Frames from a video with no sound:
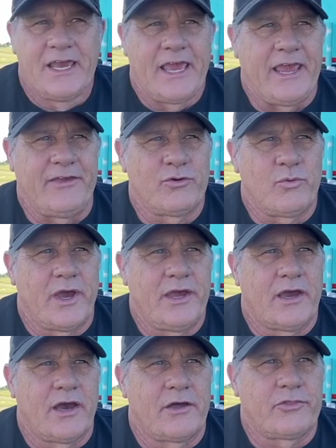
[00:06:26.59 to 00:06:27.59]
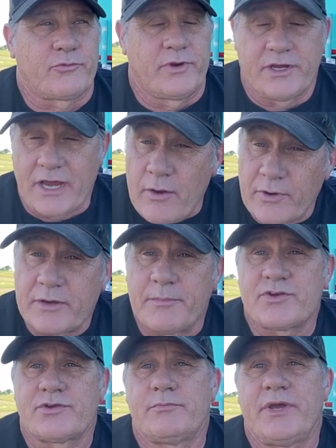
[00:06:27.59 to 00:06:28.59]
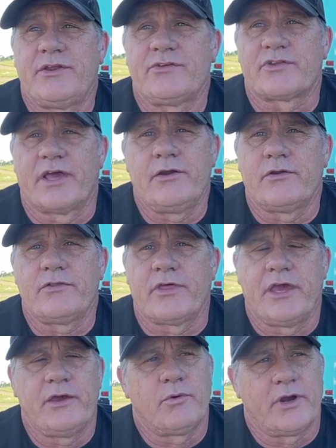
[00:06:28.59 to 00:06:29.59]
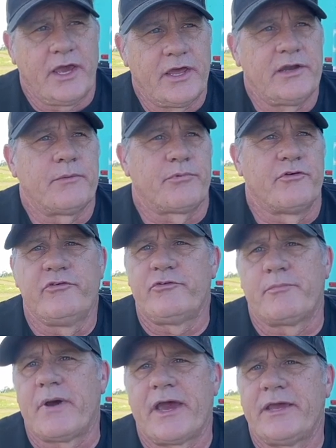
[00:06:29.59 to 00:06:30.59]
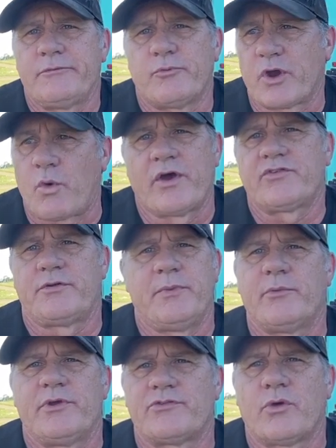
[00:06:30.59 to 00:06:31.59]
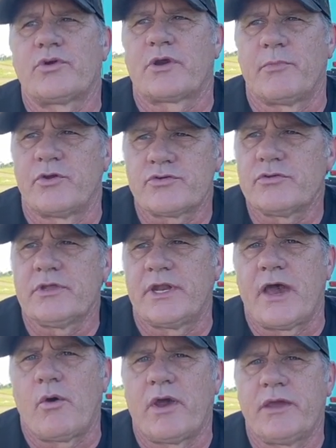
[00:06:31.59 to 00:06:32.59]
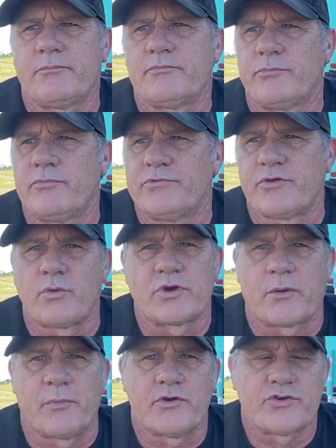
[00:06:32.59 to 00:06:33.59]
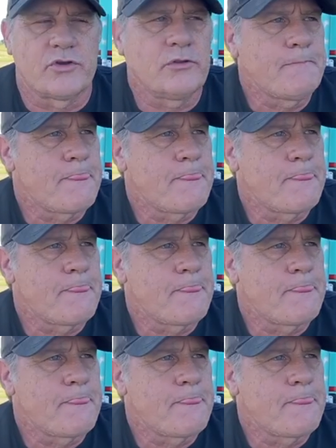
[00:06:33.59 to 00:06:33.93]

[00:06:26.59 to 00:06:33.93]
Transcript: Either way, 3 county commission meetings later, they went ahead and approved my request to be rezoned commercial, and now I am zoned commercial.